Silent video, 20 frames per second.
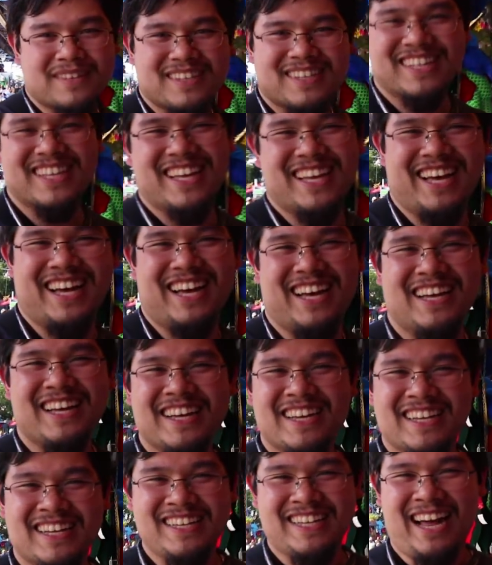All right, I'm gonna
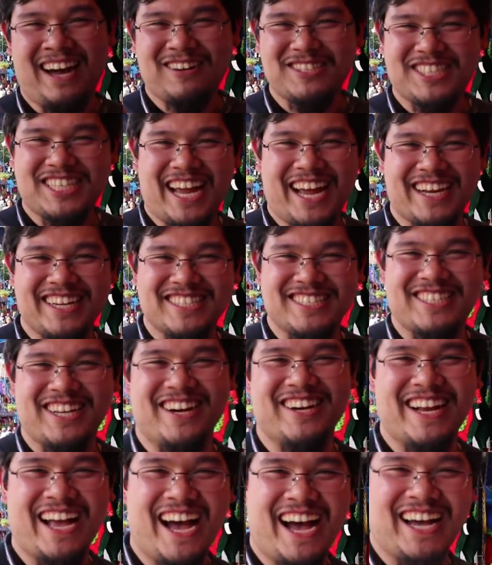try now. Now it's Shannon's
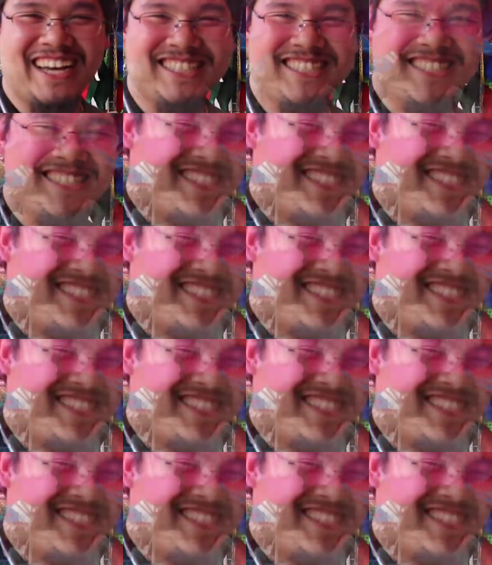turn, guys.